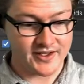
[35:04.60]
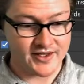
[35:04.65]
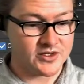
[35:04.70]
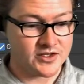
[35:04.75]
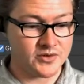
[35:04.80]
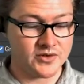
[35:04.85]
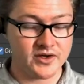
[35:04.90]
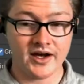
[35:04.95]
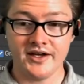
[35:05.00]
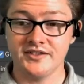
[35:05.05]
you
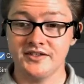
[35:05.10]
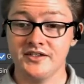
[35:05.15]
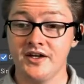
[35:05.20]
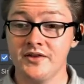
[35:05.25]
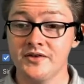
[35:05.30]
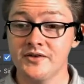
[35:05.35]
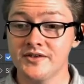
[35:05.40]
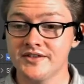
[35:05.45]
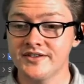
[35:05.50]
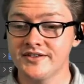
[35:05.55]
guys and
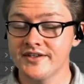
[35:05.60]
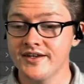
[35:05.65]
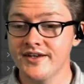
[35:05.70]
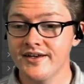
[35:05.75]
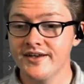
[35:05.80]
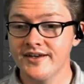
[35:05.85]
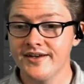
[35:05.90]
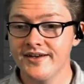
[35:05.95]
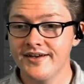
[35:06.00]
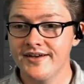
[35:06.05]
others
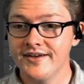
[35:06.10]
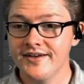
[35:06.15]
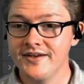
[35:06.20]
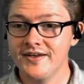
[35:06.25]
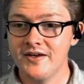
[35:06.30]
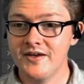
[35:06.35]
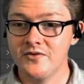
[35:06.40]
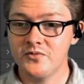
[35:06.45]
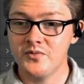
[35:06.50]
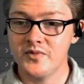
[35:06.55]

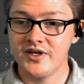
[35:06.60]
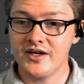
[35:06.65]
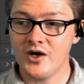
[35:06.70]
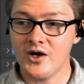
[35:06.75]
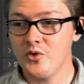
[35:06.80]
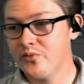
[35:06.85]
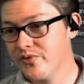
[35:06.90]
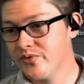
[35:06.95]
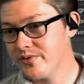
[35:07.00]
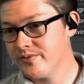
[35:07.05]
give me. I
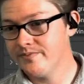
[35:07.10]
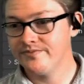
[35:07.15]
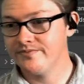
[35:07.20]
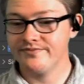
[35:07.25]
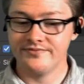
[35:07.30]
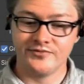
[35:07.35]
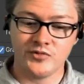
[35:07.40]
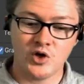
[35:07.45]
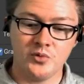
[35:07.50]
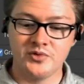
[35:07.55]

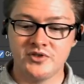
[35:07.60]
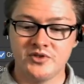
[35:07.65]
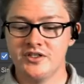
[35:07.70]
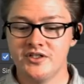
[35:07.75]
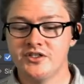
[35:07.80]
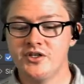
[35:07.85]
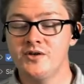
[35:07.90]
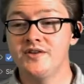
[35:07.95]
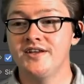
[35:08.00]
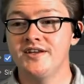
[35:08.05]
hope to
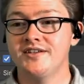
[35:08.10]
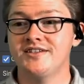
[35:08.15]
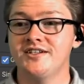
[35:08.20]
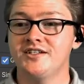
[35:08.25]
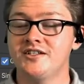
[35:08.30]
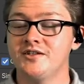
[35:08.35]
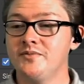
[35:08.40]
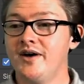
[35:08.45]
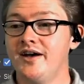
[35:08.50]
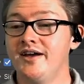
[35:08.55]
turn this into
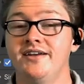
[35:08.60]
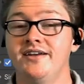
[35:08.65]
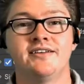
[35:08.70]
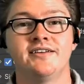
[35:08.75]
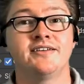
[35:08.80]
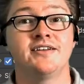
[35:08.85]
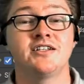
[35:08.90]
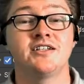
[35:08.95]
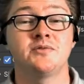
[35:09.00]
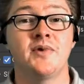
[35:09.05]
my
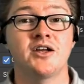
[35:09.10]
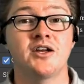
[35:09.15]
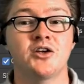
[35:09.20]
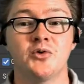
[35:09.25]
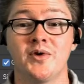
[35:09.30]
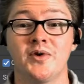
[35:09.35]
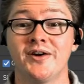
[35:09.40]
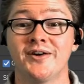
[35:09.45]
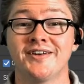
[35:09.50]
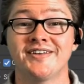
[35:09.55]

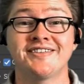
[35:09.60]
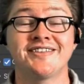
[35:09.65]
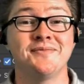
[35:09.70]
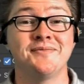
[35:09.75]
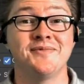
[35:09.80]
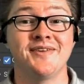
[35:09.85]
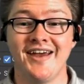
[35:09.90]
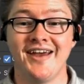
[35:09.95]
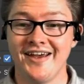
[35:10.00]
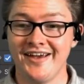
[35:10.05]
career
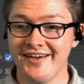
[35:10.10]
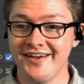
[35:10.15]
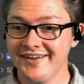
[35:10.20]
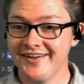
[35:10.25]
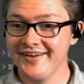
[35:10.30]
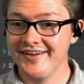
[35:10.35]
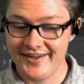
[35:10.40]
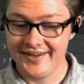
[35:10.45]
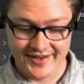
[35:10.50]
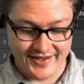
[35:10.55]
someday
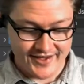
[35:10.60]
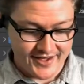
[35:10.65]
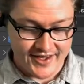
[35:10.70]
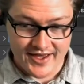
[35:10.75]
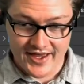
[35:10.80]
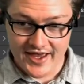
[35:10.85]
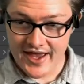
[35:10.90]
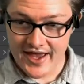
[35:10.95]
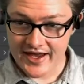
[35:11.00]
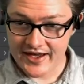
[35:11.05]

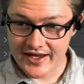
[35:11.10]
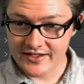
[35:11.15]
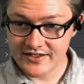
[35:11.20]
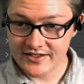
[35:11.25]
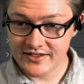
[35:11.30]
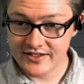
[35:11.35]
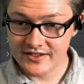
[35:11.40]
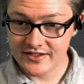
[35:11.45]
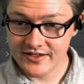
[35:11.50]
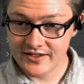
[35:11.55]
and
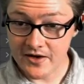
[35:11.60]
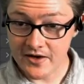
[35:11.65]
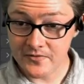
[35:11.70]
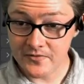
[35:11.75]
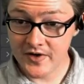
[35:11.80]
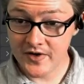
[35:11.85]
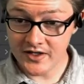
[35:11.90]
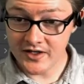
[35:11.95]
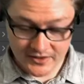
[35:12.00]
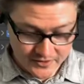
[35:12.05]
have
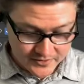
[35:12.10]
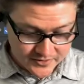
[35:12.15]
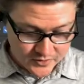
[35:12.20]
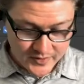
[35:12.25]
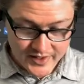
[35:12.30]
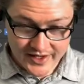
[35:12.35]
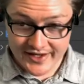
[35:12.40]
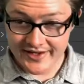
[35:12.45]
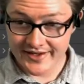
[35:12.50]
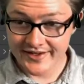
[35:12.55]
fun along the
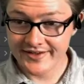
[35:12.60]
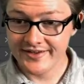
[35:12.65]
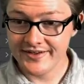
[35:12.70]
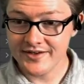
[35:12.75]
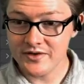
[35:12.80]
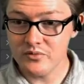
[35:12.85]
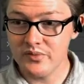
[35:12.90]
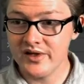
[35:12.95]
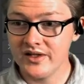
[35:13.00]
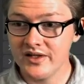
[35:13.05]
way,
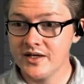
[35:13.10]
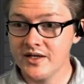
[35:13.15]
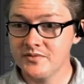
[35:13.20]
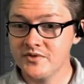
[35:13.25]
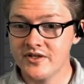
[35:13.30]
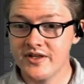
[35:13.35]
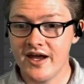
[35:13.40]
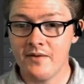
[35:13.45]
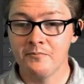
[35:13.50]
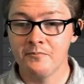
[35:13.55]
build up to
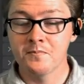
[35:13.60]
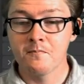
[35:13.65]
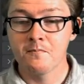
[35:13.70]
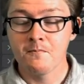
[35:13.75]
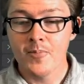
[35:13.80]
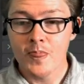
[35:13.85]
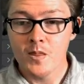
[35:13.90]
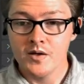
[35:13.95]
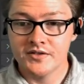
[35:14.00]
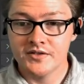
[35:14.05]
that.
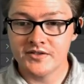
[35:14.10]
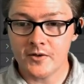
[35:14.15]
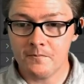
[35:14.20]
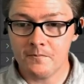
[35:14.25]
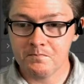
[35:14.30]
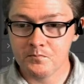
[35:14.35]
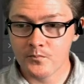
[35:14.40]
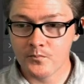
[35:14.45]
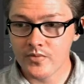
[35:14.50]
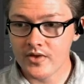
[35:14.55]
So
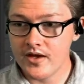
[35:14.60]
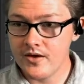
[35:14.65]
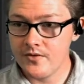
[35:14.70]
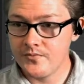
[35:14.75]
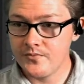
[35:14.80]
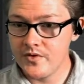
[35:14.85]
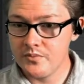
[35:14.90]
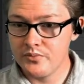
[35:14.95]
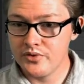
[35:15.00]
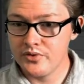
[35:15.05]
if we
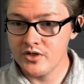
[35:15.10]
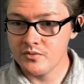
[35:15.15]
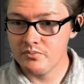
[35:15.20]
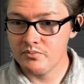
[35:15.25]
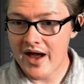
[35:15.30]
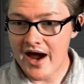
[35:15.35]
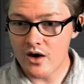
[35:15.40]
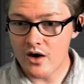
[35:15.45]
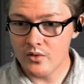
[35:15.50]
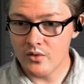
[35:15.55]
put
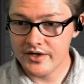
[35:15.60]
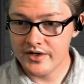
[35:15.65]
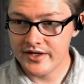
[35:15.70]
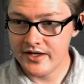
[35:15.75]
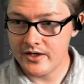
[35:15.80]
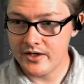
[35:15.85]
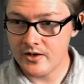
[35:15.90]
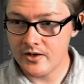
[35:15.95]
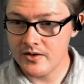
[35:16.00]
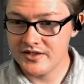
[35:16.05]
power
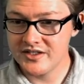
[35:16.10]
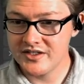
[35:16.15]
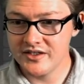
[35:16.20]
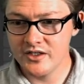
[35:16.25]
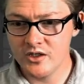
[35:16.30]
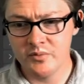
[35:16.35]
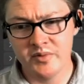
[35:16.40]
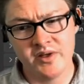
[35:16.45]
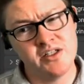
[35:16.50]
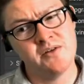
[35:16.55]
here, it's a little
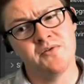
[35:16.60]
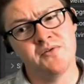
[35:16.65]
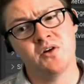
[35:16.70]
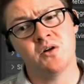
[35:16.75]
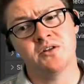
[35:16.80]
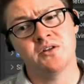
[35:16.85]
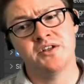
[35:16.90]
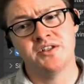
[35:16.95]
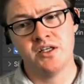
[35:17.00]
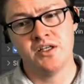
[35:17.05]
bit difficult
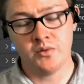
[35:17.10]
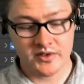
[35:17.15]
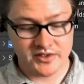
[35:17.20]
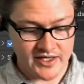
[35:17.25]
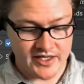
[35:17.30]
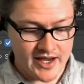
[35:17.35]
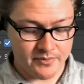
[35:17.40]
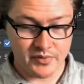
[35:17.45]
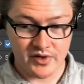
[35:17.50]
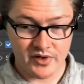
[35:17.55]
to see what's
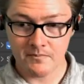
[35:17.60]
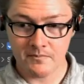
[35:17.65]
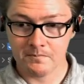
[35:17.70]
happening.